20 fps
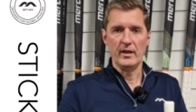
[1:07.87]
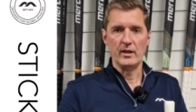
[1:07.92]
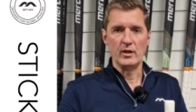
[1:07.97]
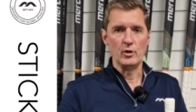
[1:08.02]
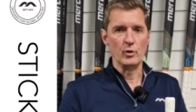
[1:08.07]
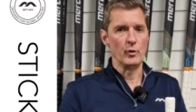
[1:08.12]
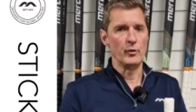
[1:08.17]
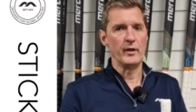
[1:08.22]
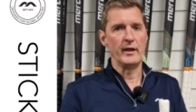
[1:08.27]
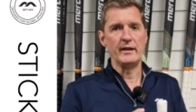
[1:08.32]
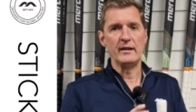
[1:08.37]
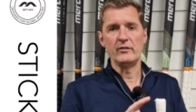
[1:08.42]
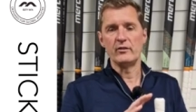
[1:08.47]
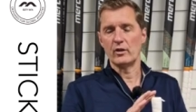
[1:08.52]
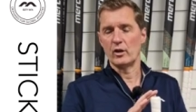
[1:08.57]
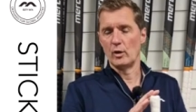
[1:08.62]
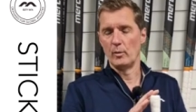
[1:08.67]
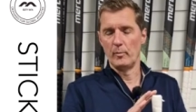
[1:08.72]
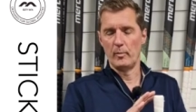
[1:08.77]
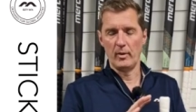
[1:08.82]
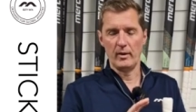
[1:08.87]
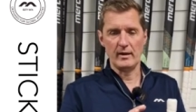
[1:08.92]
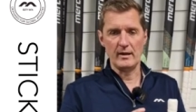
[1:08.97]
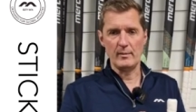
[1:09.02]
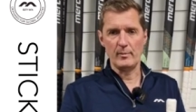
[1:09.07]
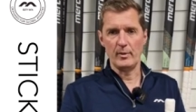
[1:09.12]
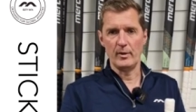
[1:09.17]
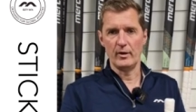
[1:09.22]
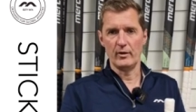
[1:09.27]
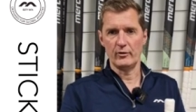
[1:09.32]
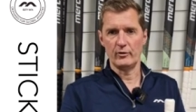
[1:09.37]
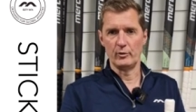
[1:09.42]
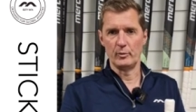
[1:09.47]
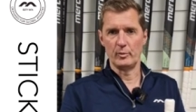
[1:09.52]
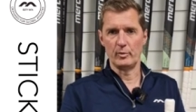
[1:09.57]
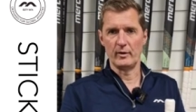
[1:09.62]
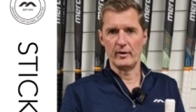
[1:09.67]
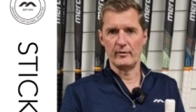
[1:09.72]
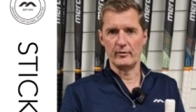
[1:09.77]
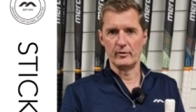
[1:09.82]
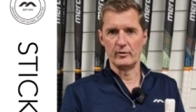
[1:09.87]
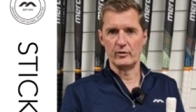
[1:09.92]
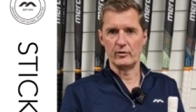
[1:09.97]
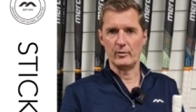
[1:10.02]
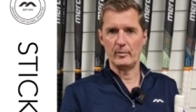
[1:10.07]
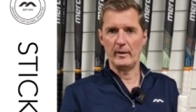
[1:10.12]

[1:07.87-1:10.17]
you're then into complete personal preference